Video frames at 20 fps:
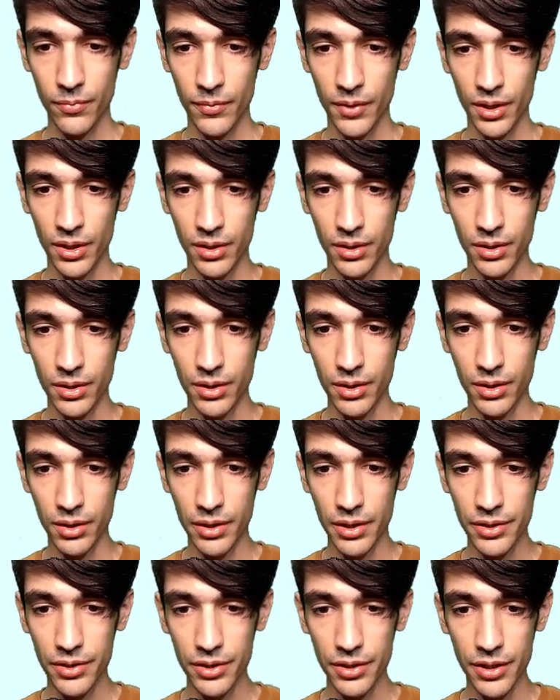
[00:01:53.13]

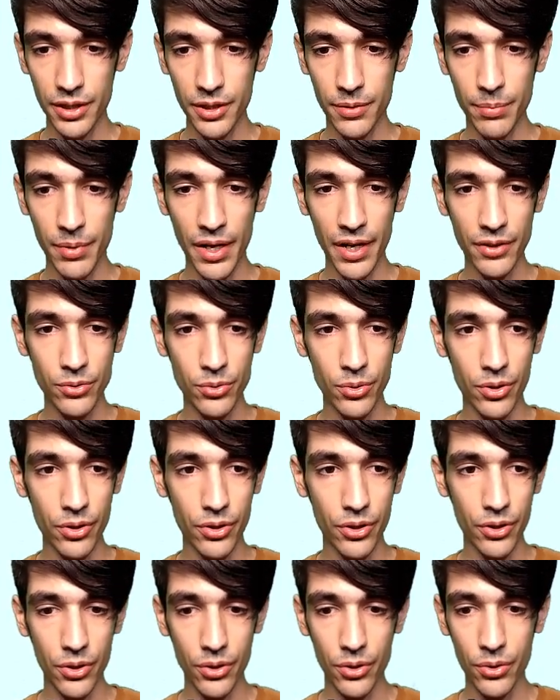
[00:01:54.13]
let's get back to our
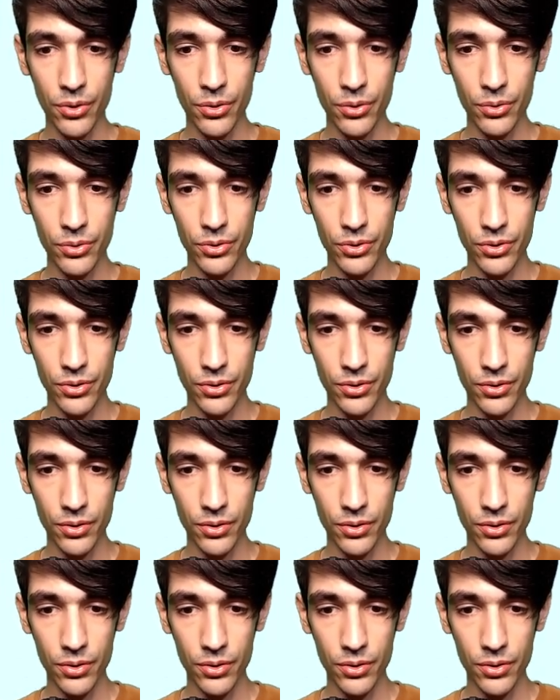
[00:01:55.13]
codes.